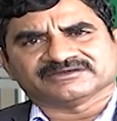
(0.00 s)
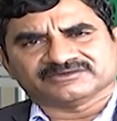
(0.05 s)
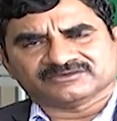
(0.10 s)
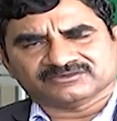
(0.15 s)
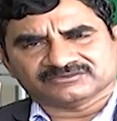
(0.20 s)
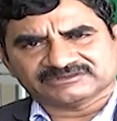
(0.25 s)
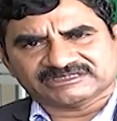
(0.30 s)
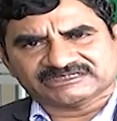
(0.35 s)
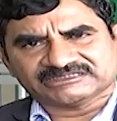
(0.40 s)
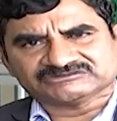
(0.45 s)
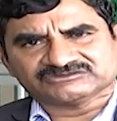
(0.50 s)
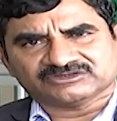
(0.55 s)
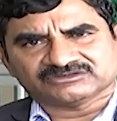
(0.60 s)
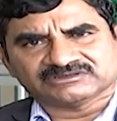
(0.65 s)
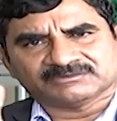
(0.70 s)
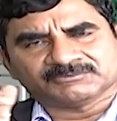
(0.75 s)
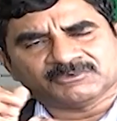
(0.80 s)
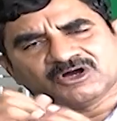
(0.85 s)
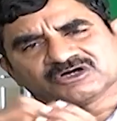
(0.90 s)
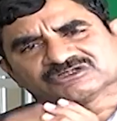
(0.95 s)
you know that is on
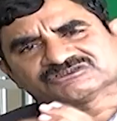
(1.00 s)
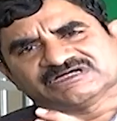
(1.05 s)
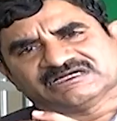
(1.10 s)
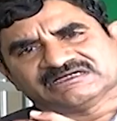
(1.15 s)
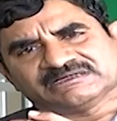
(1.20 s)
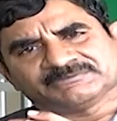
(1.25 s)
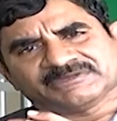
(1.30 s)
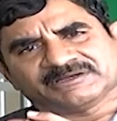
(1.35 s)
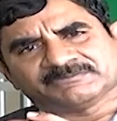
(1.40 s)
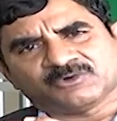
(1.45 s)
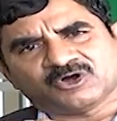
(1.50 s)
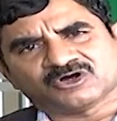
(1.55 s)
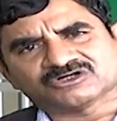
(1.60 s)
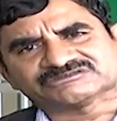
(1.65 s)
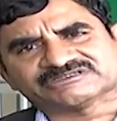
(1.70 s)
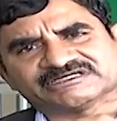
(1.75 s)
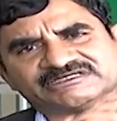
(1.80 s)
the box, ultimate box,